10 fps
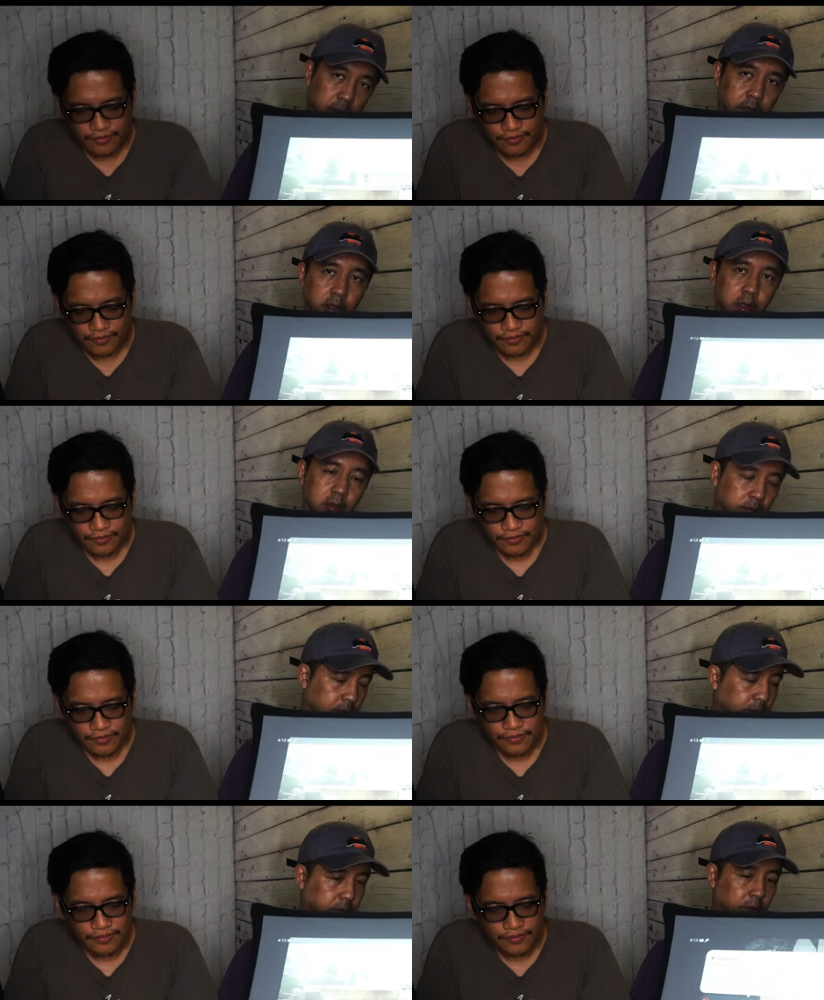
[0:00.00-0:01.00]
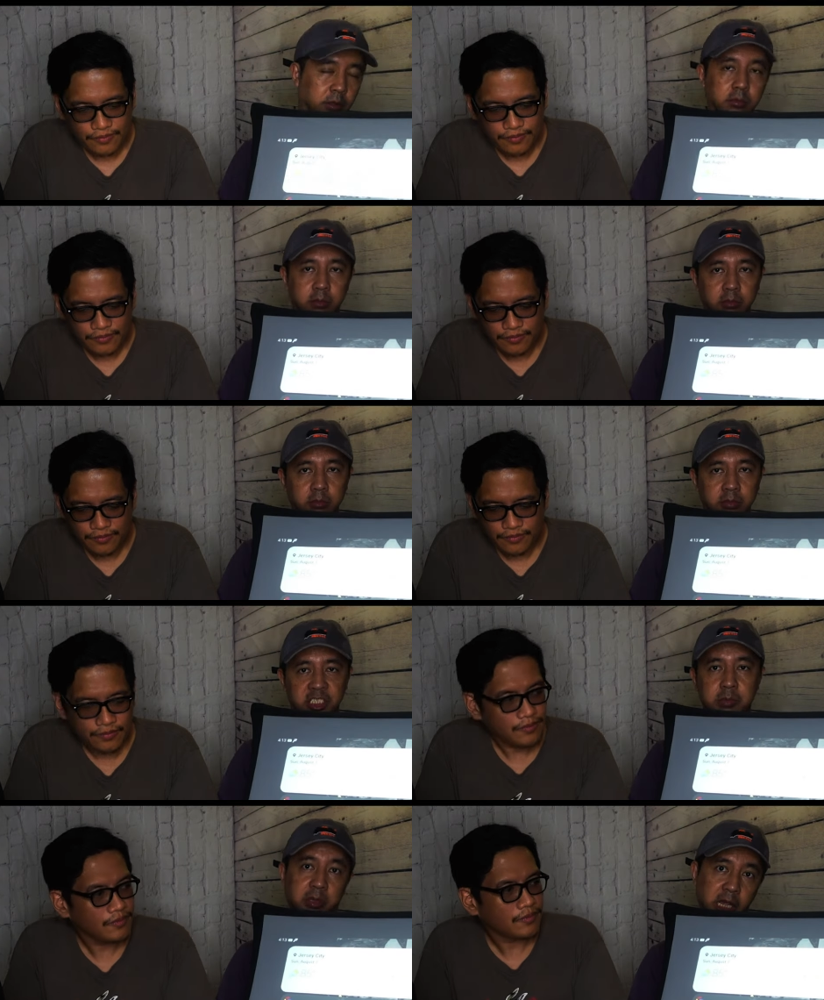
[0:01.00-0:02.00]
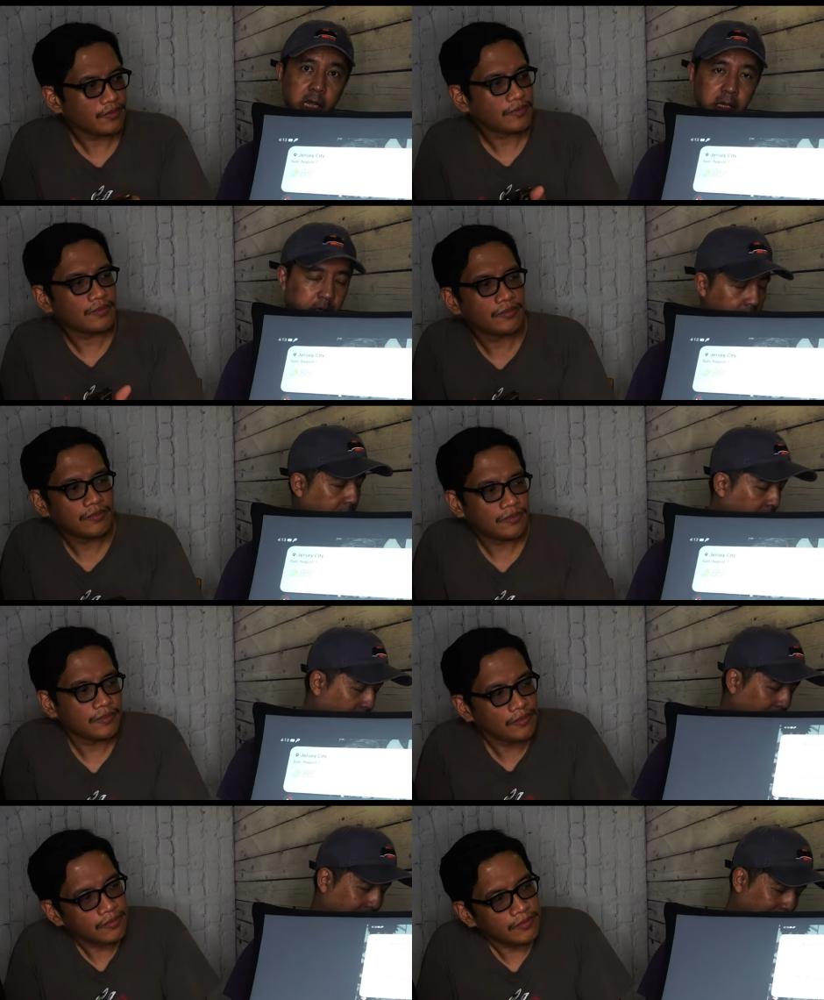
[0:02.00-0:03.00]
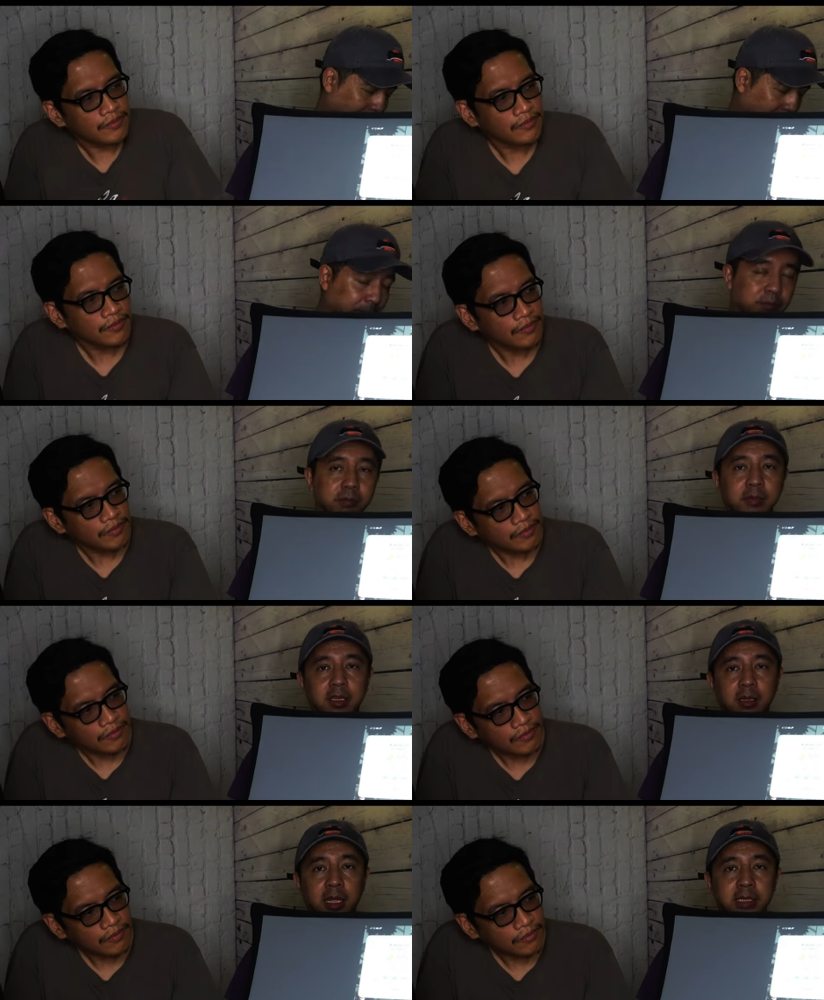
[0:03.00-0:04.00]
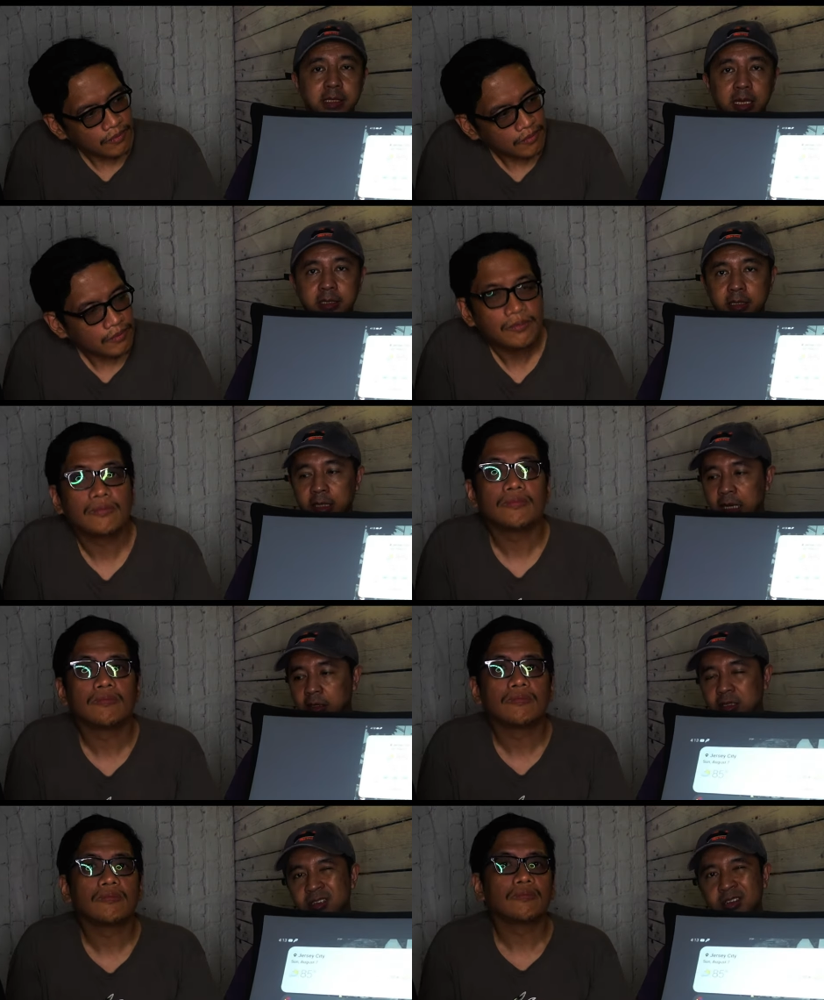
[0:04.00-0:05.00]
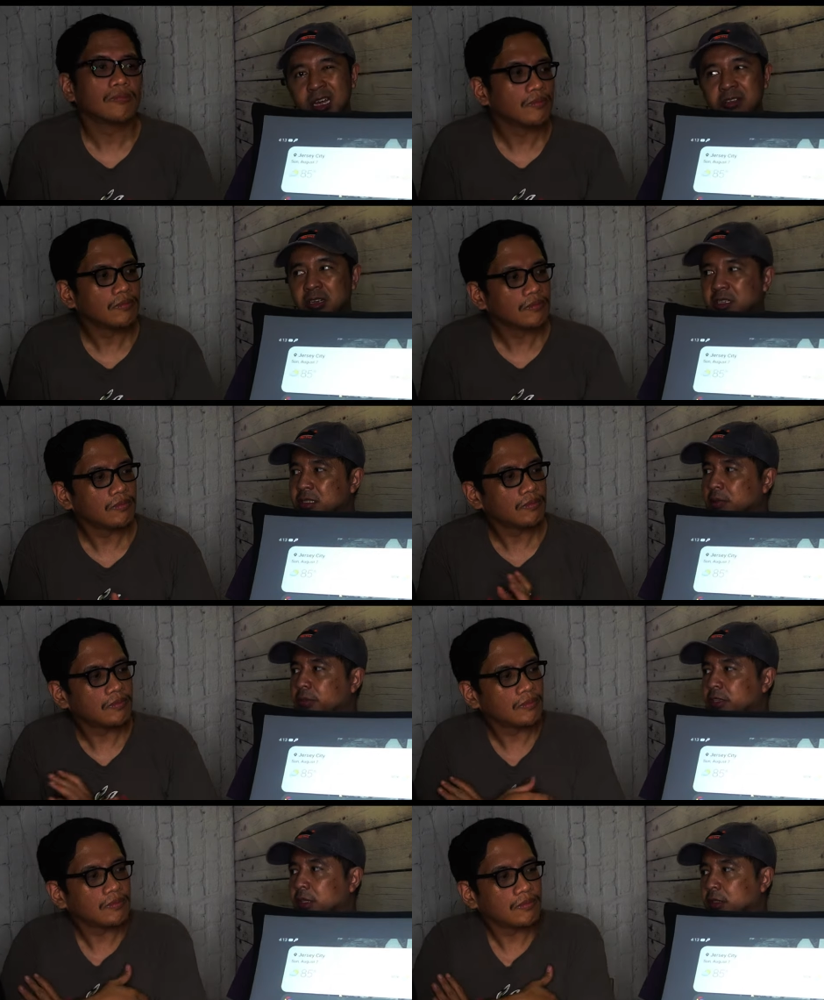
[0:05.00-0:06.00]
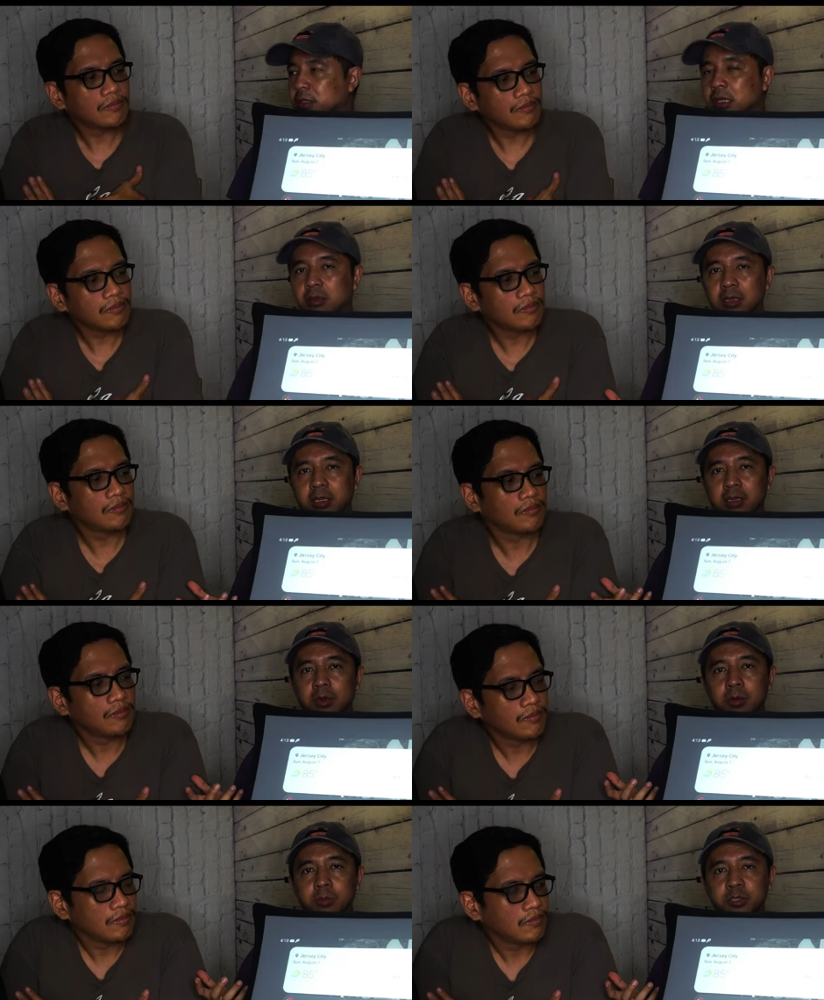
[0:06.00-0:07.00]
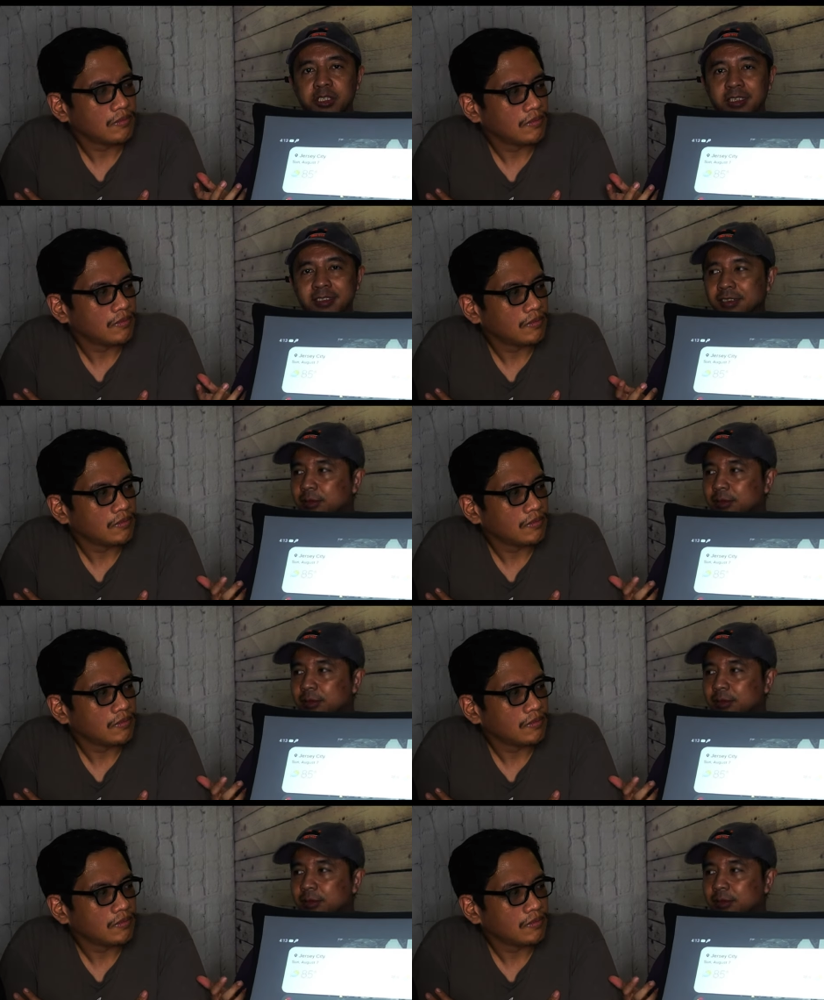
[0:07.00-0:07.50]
Speaker 1: the you know display, um, it's nice and loud. You know how there are some projectors out there like the old projector